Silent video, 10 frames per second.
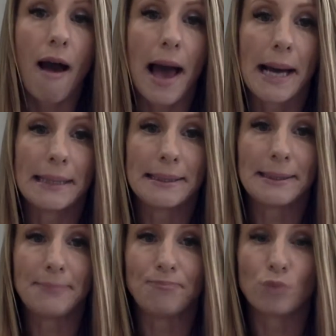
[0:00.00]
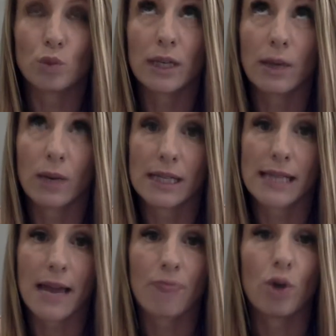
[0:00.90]
What did I want to
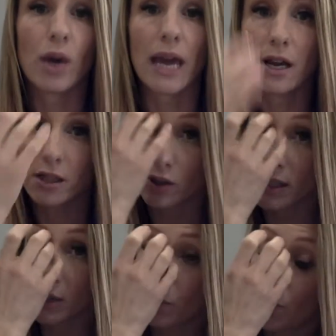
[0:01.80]
say? Okay, so since we're